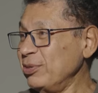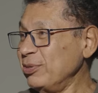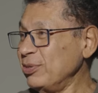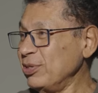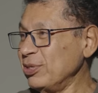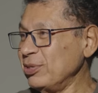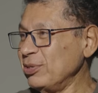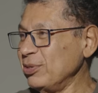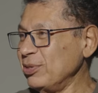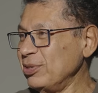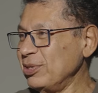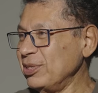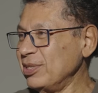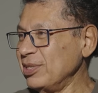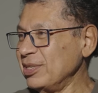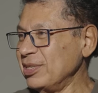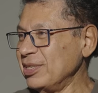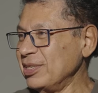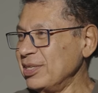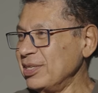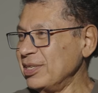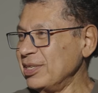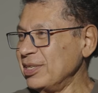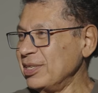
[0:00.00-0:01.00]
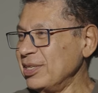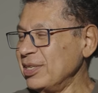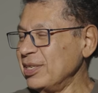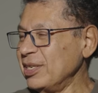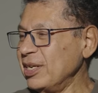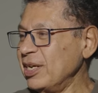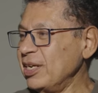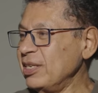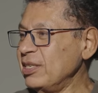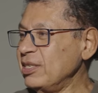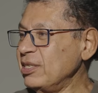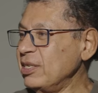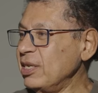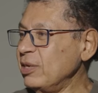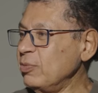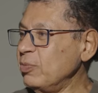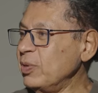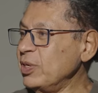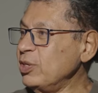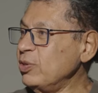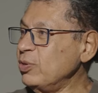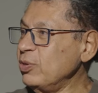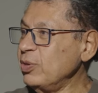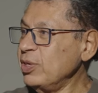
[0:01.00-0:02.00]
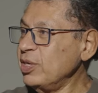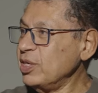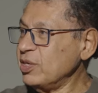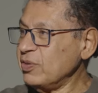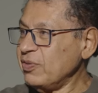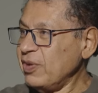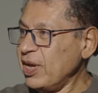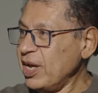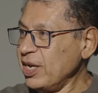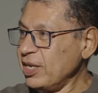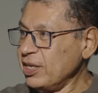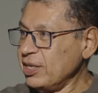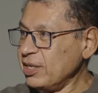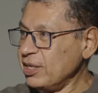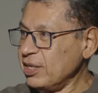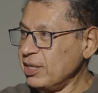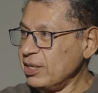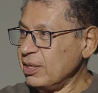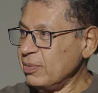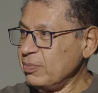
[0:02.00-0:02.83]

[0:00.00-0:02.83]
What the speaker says: not at all. What you're doing is fine.